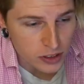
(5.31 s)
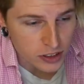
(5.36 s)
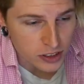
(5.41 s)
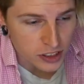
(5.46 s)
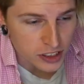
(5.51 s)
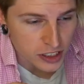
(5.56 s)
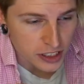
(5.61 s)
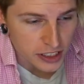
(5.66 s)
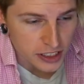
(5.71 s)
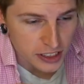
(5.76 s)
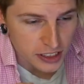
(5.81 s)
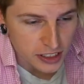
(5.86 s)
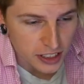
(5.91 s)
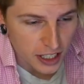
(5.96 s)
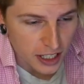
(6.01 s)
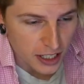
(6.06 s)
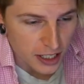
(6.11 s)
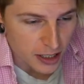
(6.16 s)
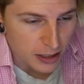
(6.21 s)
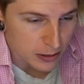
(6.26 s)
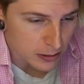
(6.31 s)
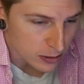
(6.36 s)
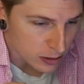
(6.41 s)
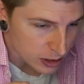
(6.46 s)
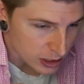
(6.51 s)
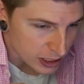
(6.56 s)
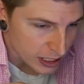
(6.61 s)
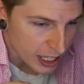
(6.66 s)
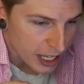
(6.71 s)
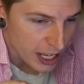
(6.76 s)
which is just
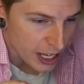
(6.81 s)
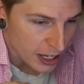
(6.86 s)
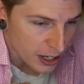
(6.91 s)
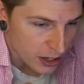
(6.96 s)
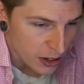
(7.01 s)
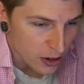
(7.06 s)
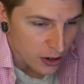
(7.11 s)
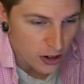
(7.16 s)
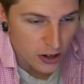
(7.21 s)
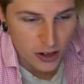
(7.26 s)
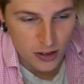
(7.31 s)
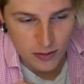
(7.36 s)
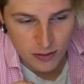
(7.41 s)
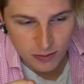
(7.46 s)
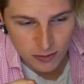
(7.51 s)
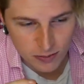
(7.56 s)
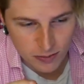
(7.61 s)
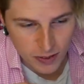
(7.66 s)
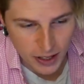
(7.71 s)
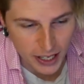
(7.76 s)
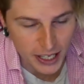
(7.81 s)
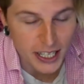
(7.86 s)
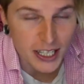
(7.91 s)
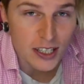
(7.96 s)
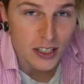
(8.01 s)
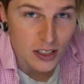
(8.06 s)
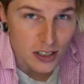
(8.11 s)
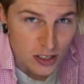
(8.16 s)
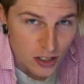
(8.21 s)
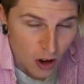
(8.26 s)
sit here
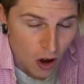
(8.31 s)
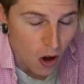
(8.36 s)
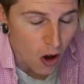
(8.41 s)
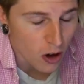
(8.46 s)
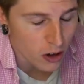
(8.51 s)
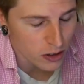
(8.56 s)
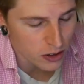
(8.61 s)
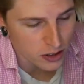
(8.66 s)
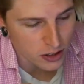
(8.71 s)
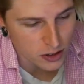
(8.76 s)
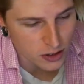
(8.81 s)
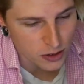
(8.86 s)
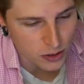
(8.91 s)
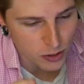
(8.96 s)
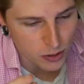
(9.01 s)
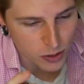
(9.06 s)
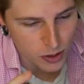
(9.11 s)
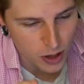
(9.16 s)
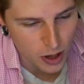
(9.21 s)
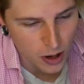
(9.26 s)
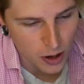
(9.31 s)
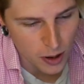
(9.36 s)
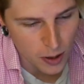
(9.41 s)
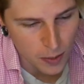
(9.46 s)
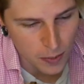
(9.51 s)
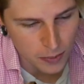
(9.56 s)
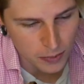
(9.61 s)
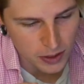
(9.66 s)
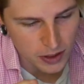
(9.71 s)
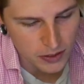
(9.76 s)
and talk to you,
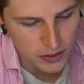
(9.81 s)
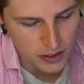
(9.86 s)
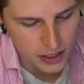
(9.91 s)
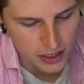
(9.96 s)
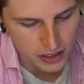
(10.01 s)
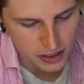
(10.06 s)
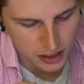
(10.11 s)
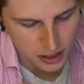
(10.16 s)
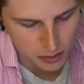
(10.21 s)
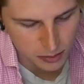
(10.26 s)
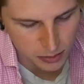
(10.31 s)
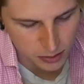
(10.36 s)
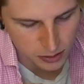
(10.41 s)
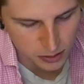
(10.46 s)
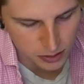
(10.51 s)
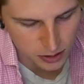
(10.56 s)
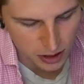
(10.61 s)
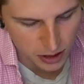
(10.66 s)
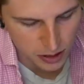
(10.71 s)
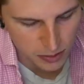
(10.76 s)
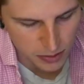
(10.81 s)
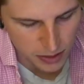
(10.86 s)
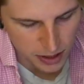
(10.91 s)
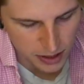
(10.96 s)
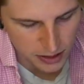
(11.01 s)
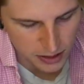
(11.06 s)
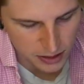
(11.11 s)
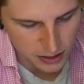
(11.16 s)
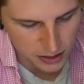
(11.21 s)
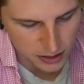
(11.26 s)
give you guys a couple
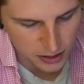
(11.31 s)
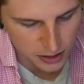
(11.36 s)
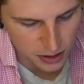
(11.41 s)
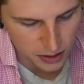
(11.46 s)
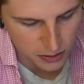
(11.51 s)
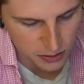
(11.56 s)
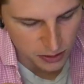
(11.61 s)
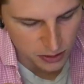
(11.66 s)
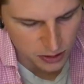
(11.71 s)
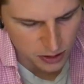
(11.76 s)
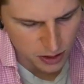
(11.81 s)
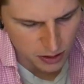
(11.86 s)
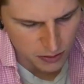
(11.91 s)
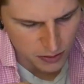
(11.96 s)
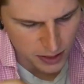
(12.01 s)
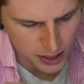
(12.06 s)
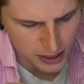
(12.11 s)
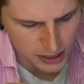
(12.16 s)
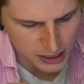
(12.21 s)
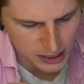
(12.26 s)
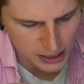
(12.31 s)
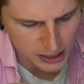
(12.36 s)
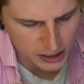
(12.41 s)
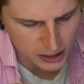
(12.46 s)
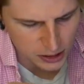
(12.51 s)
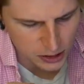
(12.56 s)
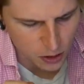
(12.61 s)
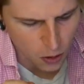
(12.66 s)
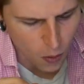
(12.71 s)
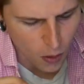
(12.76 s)
updates of stuff that's
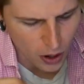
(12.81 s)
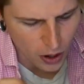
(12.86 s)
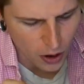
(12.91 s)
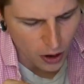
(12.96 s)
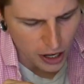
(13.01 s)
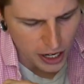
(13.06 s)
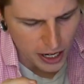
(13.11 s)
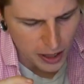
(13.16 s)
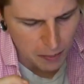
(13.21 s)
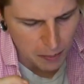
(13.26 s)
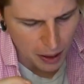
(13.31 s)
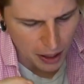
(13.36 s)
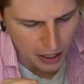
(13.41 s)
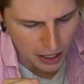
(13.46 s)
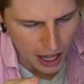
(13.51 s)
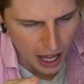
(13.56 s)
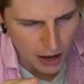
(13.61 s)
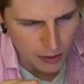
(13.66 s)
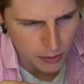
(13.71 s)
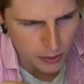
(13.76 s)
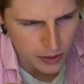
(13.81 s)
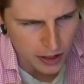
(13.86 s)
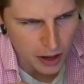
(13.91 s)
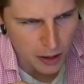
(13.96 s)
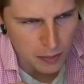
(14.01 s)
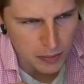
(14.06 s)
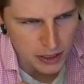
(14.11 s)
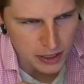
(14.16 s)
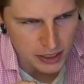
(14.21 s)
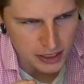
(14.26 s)
going on in my life
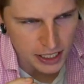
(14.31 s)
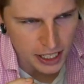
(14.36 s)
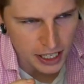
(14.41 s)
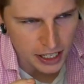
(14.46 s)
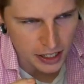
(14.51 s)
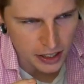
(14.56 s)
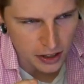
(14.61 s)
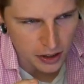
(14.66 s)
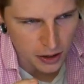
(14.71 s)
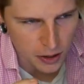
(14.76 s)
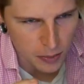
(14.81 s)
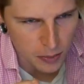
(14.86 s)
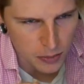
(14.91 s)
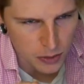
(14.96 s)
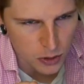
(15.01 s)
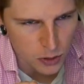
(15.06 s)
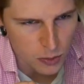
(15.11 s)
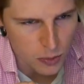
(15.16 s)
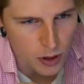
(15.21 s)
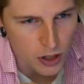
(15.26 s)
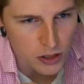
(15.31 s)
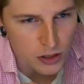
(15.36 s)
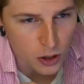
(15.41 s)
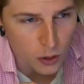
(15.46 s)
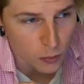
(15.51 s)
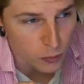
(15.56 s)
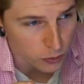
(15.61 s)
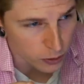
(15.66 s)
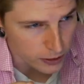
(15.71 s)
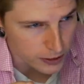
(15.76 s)
without me saying too much,
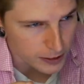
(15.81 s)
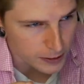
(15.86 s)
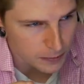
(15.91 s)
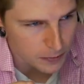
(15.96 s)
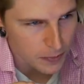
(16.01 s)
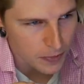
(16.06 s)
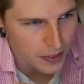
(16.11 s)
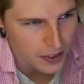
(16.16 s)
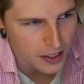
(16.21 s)
hopefully.